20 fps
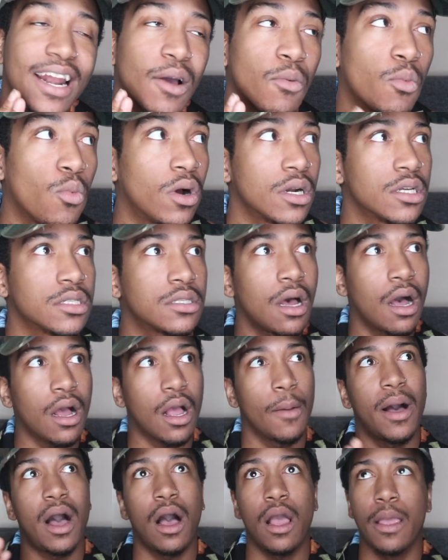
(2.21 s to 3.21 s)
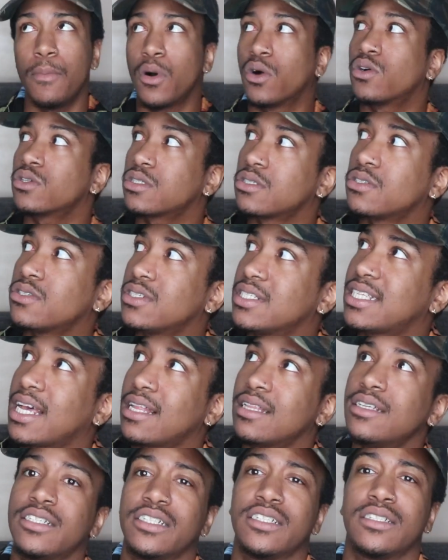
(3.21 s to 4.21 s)
and I want to talk about emotional
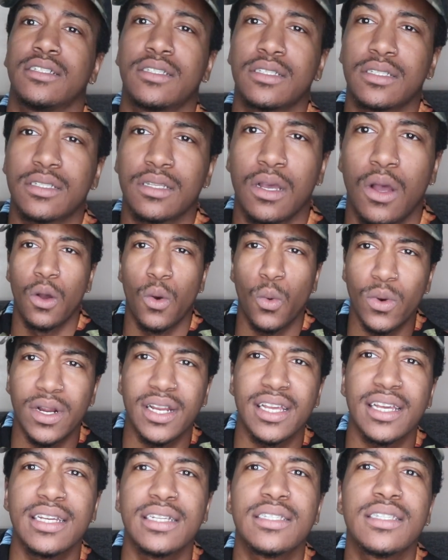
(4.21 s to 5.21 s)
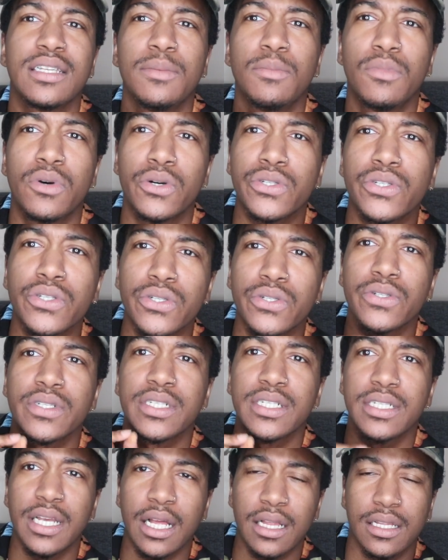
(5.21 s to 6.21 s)
intelligence. What is emotional
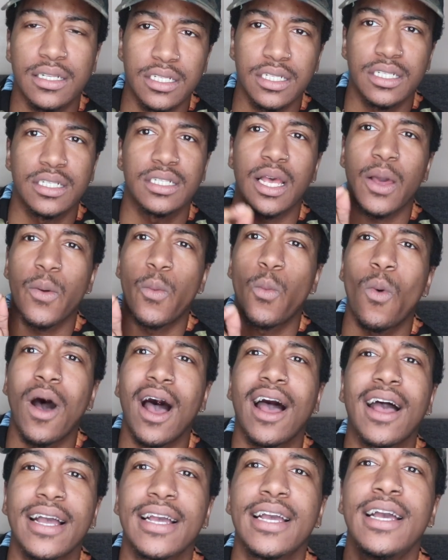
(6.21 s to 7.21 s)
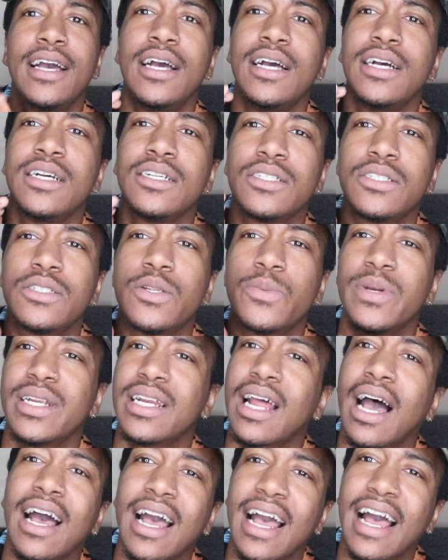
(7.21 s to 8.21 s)
intelligence and why do we
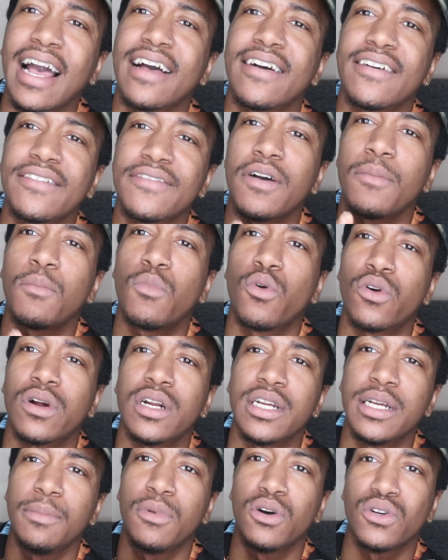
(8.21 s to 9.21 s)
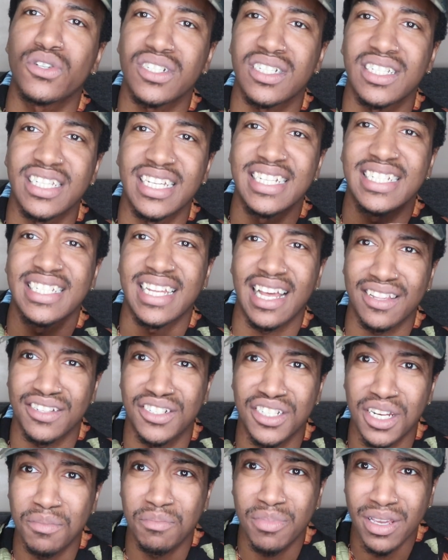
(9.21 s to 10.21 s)
not have more emotionally
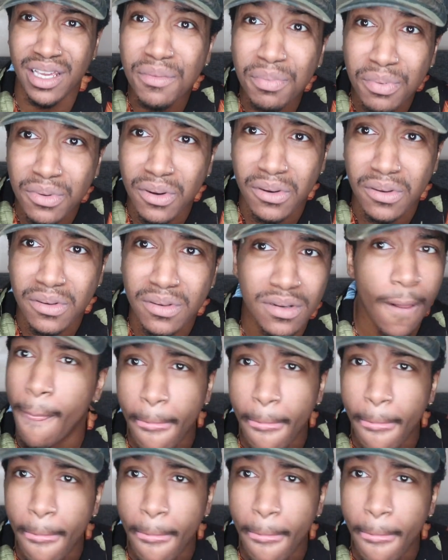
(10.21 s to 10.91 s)
intelligent people?